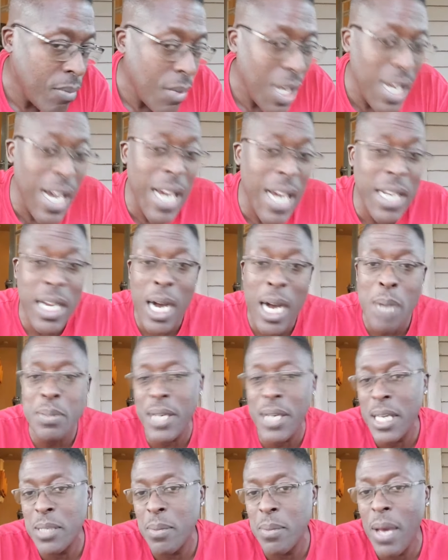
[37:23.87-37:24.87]
I had cops
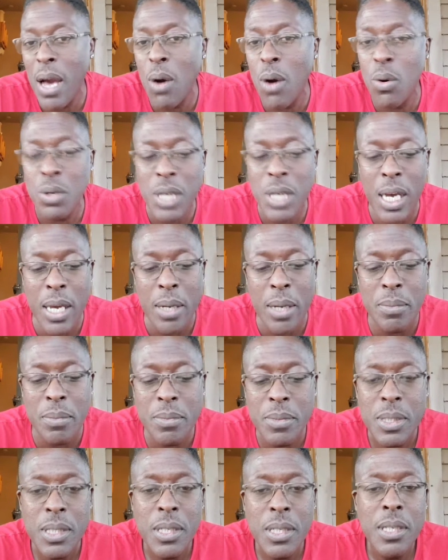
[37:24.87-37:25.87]
ask me how old I am.
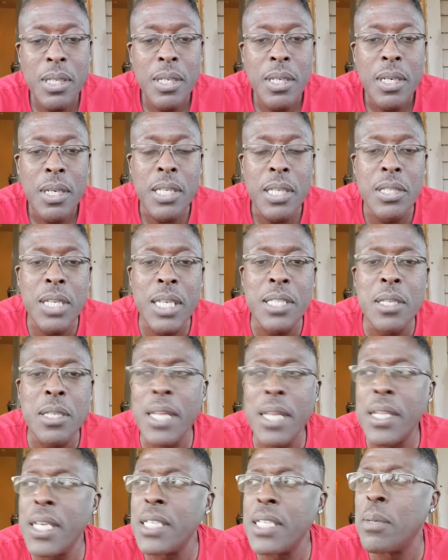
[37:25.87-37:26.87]
It's like, so
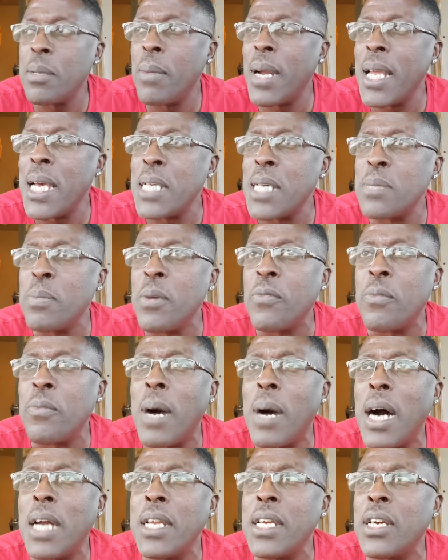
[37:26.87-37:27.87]
I think somebody asked me for
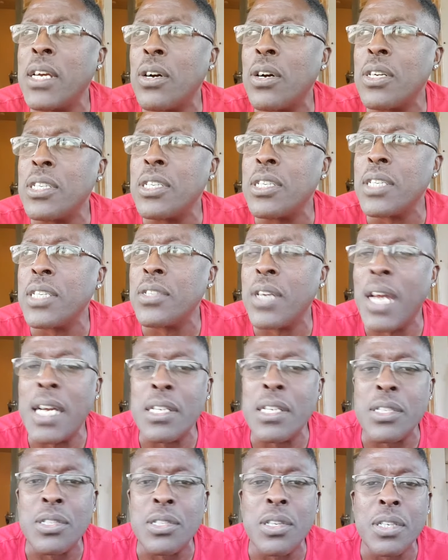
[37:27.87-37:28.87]
my ID card yesterday. I
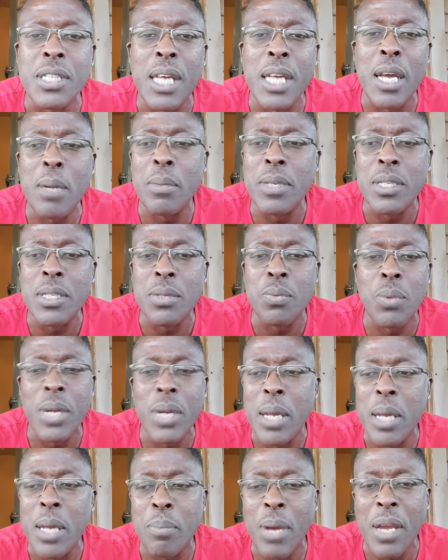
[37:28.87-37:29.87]
just looked at him and just went
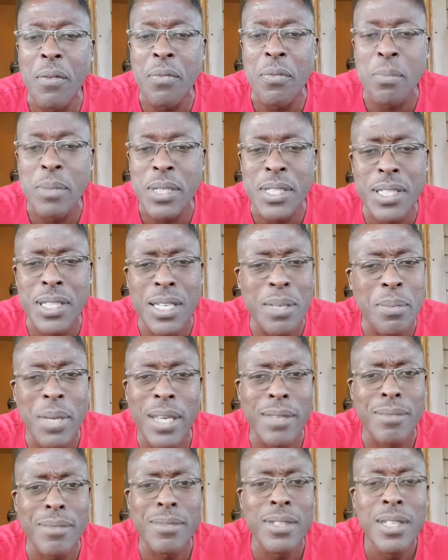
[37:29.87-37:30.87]
ahead and paid for my shit. I'm
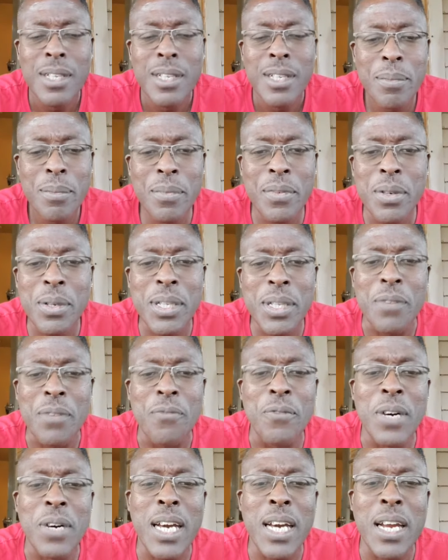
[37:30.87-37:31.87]
like, you get the
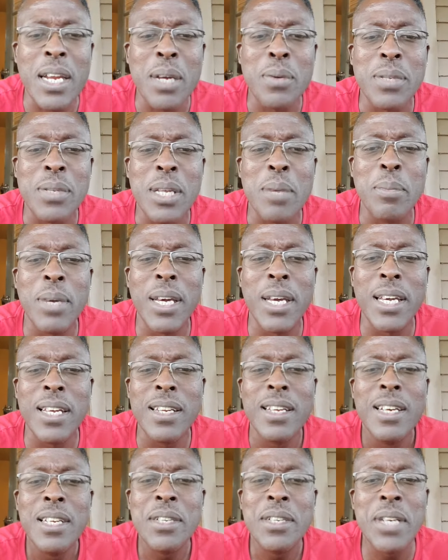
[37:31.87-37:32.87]
fuck out of here with that, man.
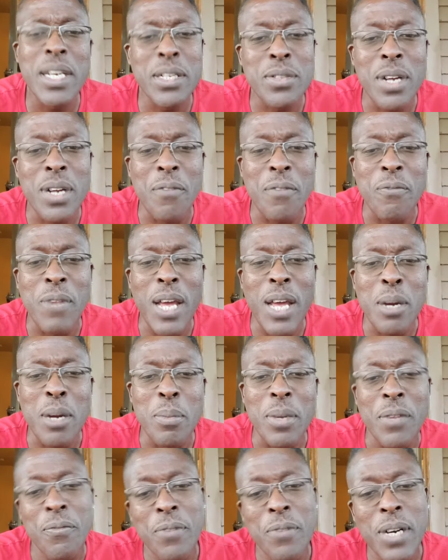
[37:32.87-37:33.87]
Now you're trying to flatter
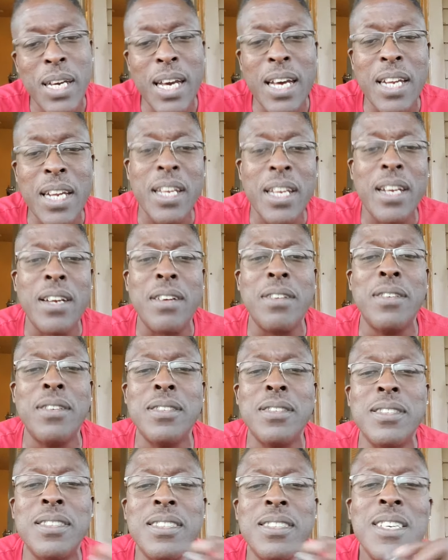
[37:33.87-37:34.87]
me. Fuck out of here.
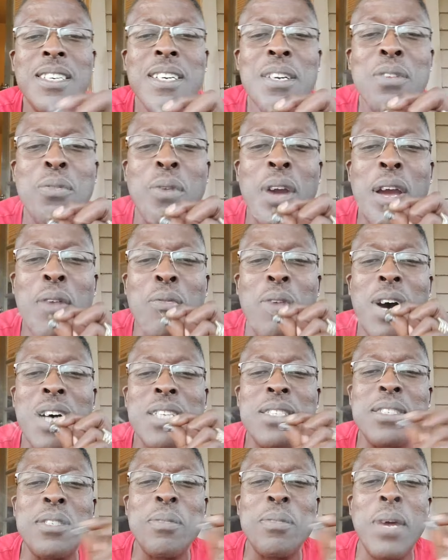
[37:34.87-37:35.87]
Grand
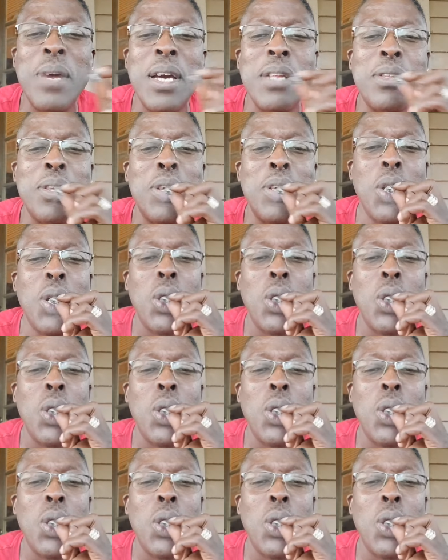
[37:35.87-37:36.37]
Rising, Samantha.